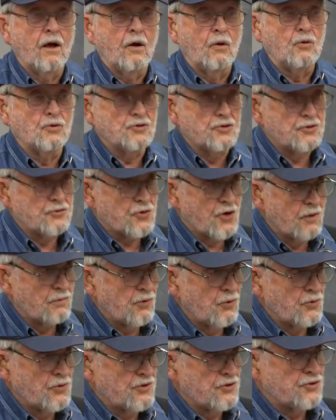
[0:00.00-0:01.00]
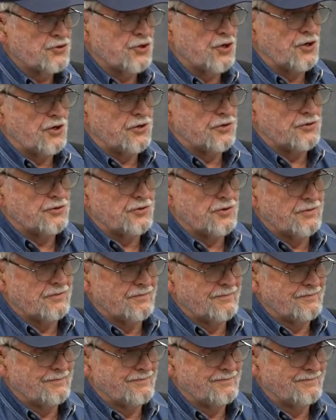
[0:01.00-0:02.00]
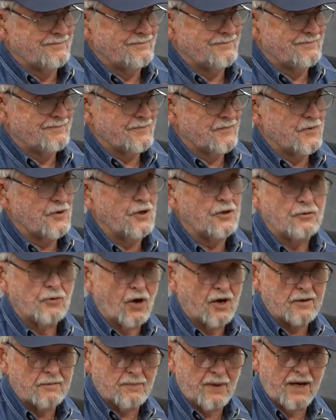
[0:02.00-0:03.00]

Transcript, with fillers: was in trouble with a judge in Wright